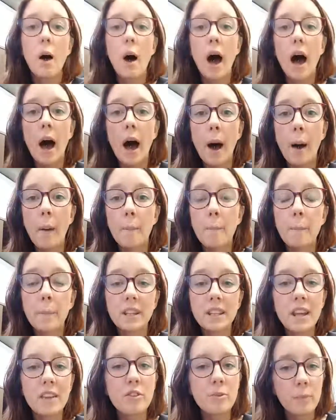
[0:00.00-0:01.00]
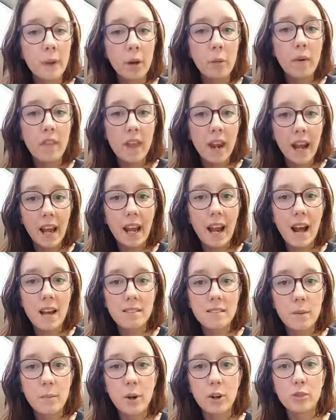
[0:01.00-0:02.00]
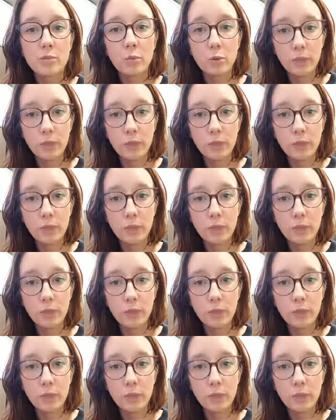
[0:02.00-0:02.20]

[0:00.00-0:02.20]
But the other big one that I get asked about is